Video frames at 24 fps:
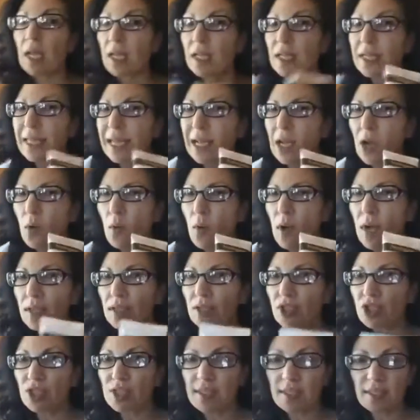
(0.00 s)
They go on
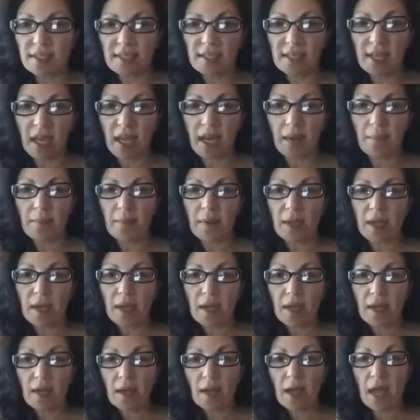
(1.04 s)
just the same.
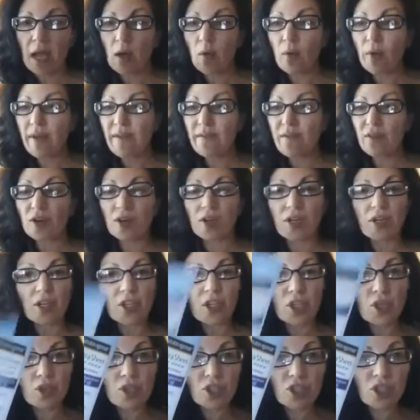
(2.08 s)
However,
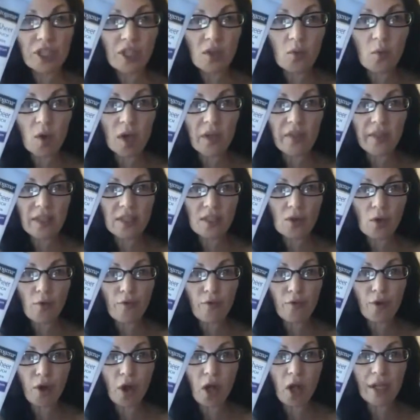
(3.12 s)
usually the one that's
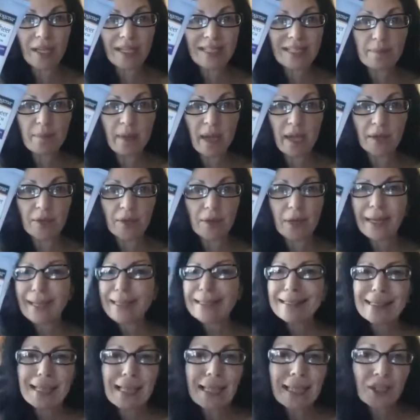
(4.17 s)
overall is better.
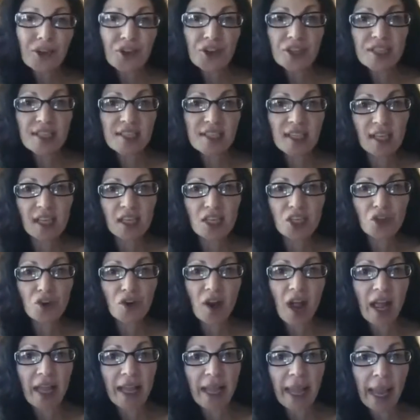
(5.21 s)
It's not like you're going to stick it in your
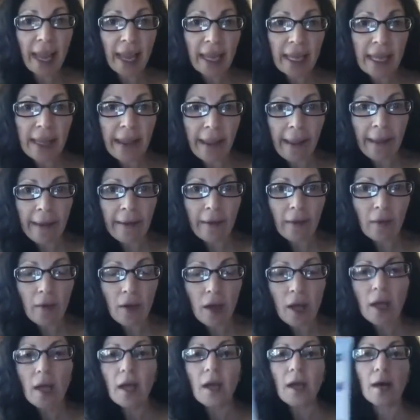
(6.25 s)
eye anyhow,
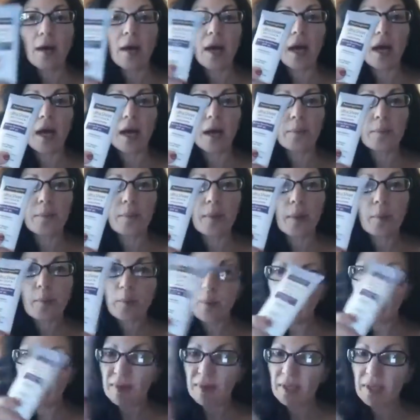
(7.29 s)

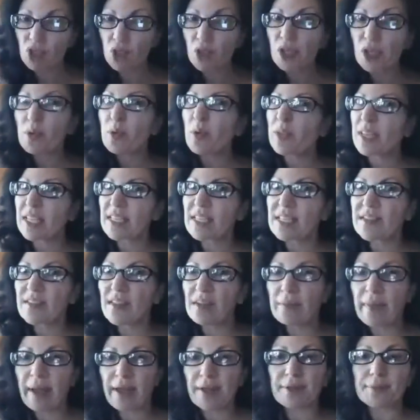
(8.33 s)
but I'm going to show you one that's
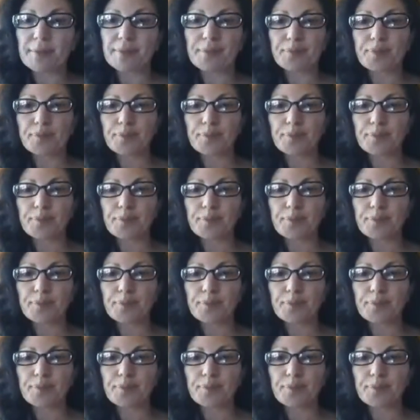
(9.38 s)
even better.